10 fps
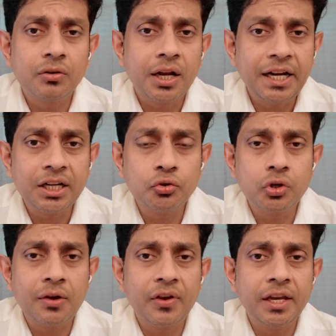an internal
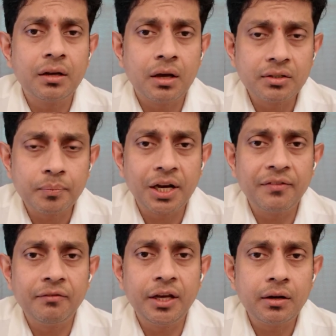jugular vein or
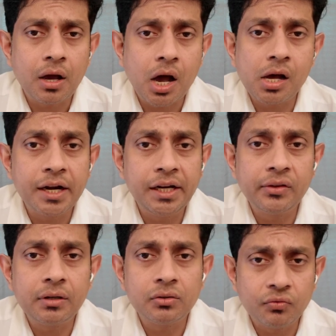subclavian vein or in
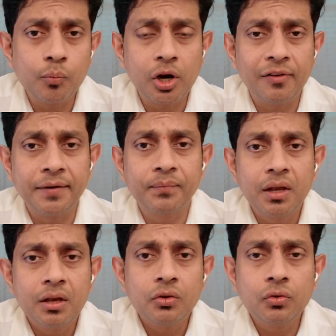the femoral vein.
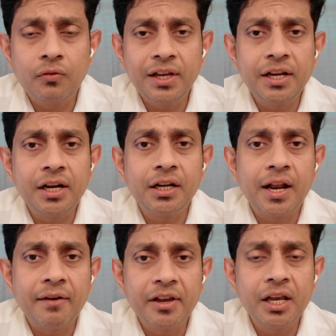So we create
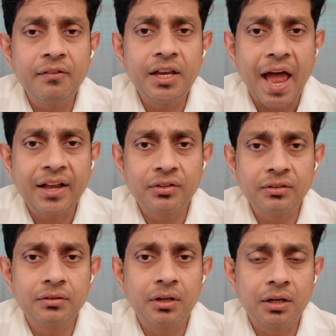an AV
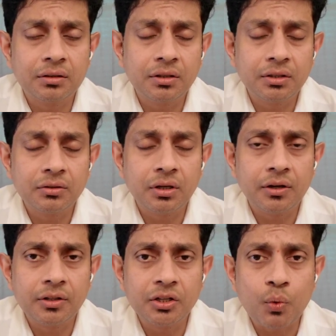access
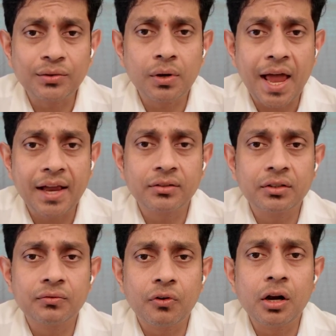that is vascular
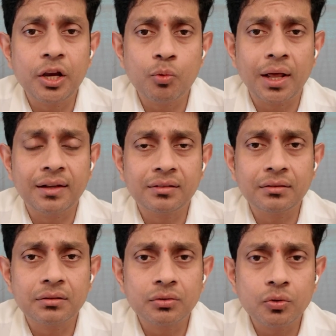access for
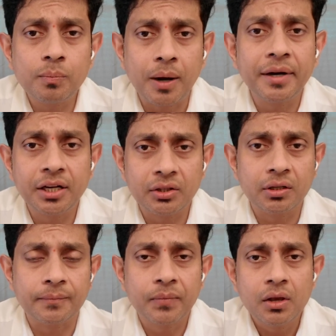hemodialysis through permanent
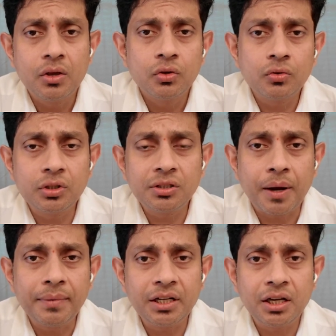catheter. So this
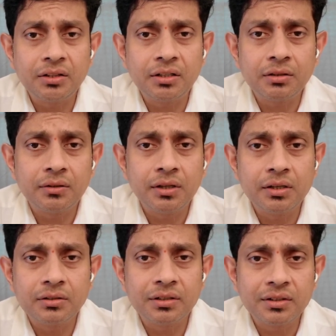permanent catheter
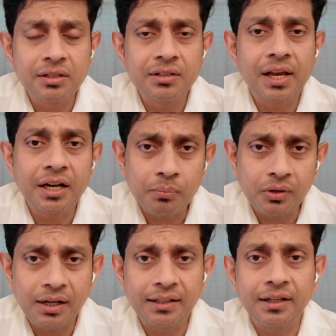is like a
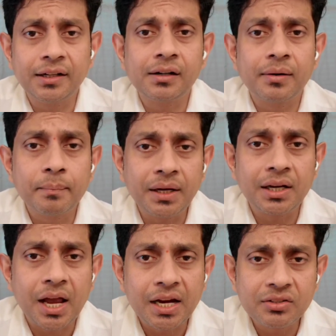temporary catheter,
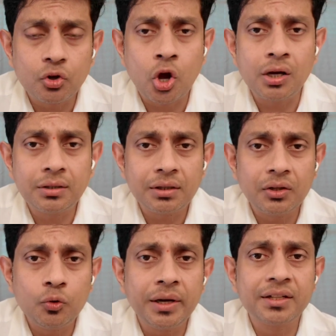but it's longer,
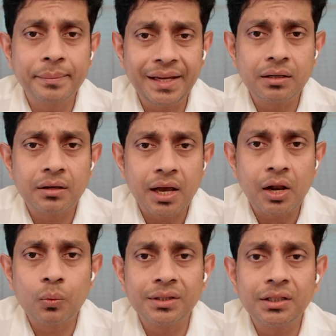lumen is big
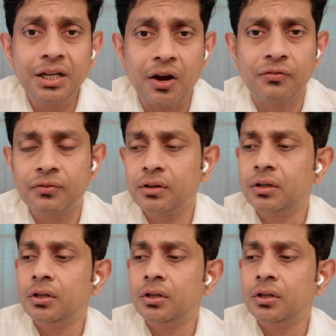along with the cuff.